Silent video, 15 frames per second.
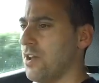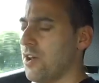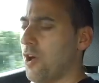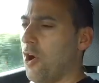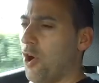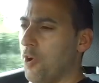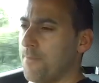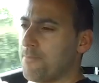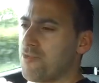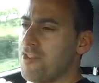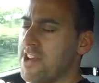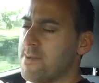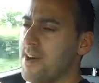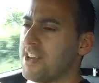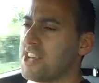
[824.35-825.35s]
on
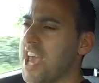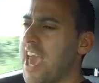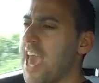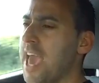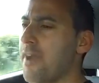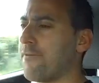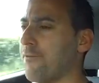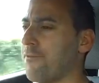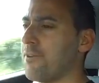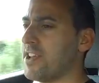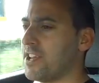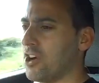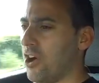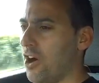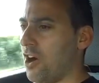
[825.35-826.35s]
pretty much every
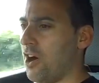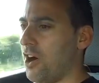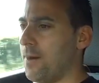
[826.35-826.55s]
car,